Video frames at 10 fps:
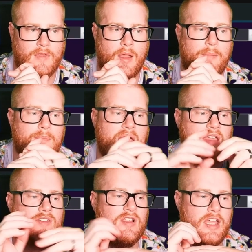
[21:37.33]

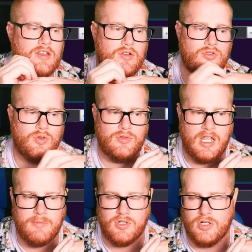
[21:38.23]
Maybe like neutral
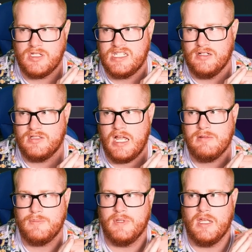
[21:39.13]
damage on steel
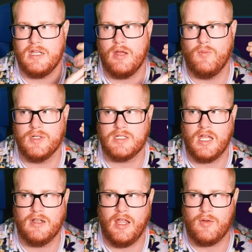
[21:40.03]
types, but then again, once
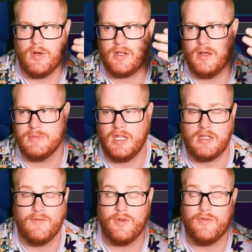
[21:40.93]
again, like when it comes,
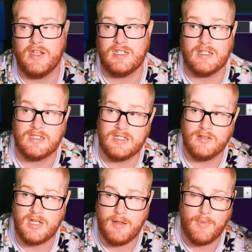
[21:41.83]
like if you're facing a
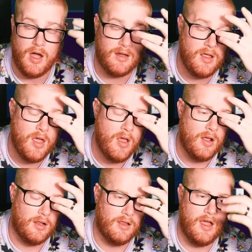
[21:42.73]
steel type mon,
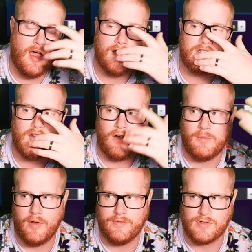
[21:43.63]
Shadow
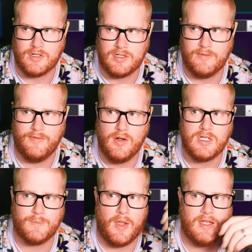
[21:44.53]
Ball versus
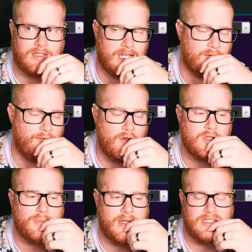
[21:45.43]
Focus Blast, like
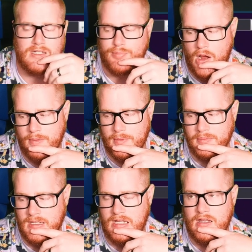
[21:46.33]
Focus Blast is
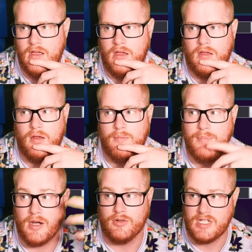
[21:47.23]
probably
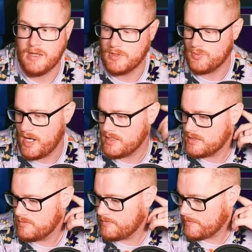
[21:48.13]
better damage
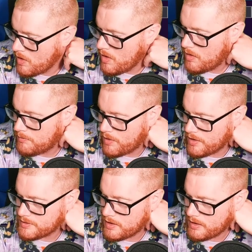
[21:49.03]
wise.
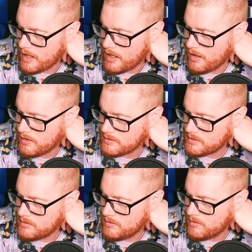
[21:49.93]
Bronzong
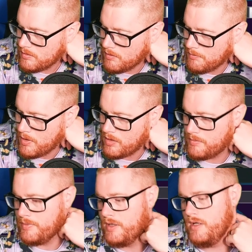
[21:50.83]
has bulk,
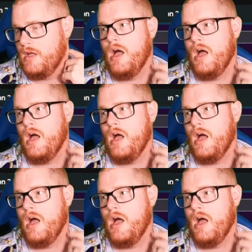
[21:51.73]
but